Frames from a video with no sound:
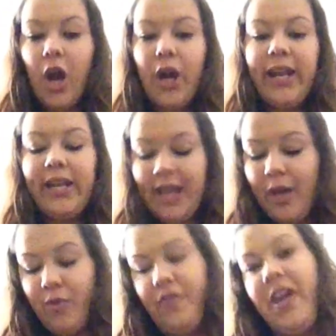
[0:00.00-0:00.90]
All right,
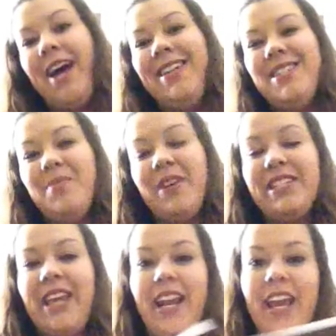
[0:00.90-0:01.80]
now moving on to the more
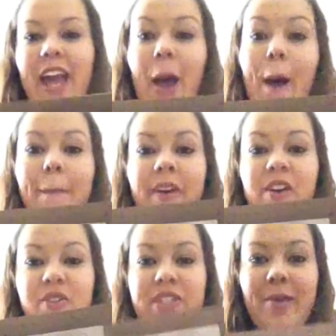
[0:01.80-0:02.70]
exciting. My
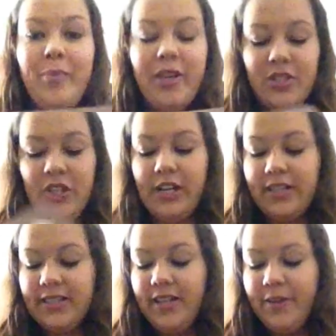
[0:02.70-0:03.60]
ultrasound
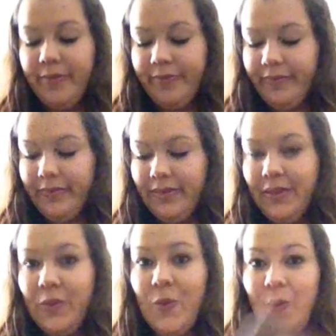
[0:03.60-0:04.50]
pictures.
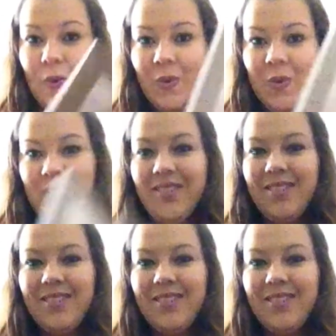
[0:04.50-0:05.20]
Ooh.